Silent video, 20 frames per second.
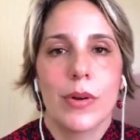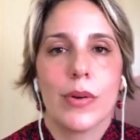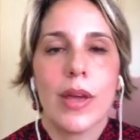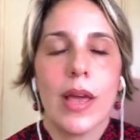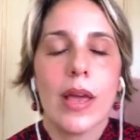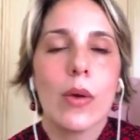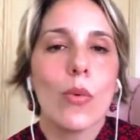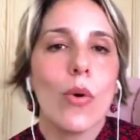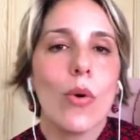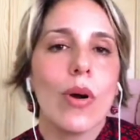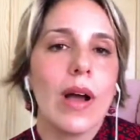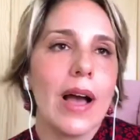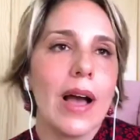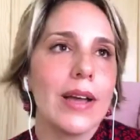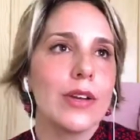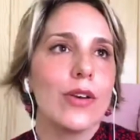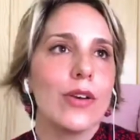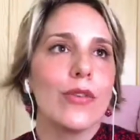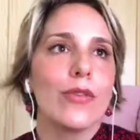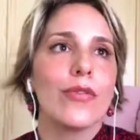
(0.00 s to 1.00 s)
Okay, what
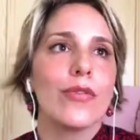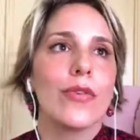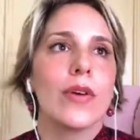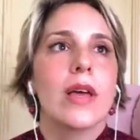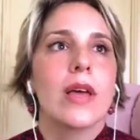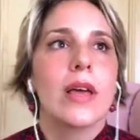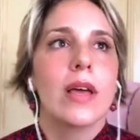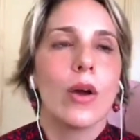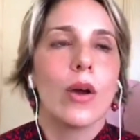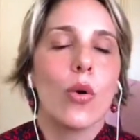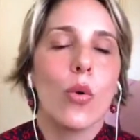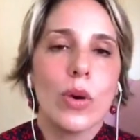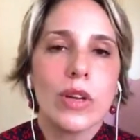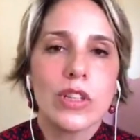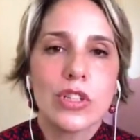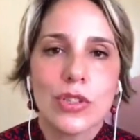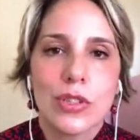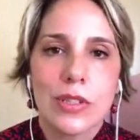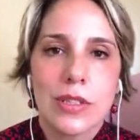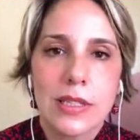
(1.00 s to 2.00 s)
kind of
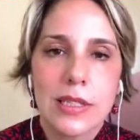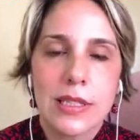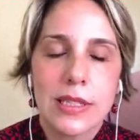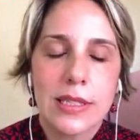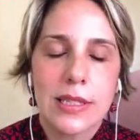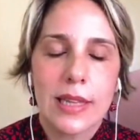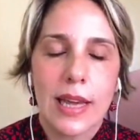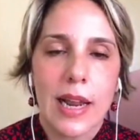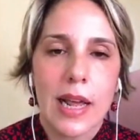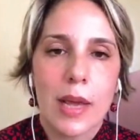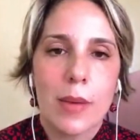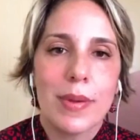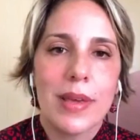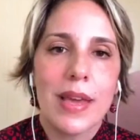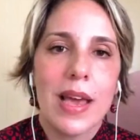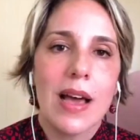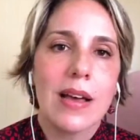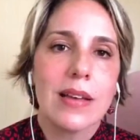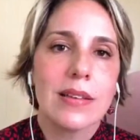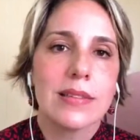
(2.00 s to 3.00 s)
questions can I
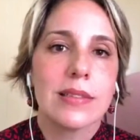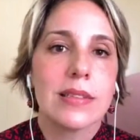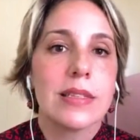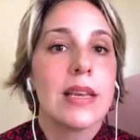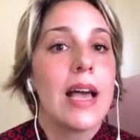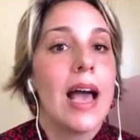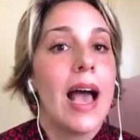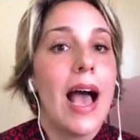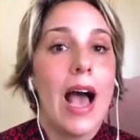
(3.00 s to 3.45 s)
be asked?